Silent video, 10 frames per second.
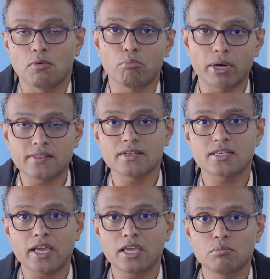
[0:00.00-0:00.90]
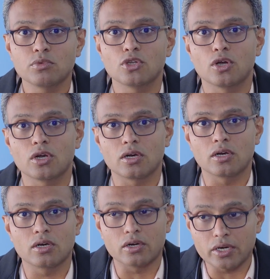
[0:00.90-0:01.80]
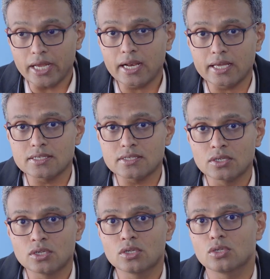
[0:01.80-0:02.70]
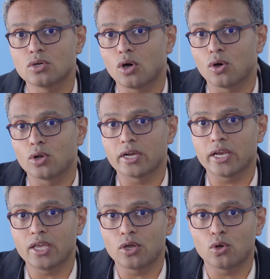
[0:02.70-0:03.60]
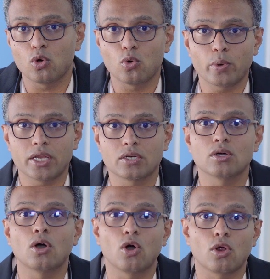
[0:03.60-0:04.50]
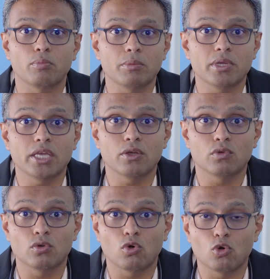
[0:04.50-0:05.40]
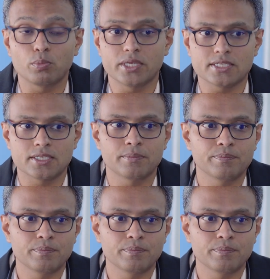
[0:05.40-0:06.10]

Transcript: By the time you realize, you're already overweight or maybe even obese.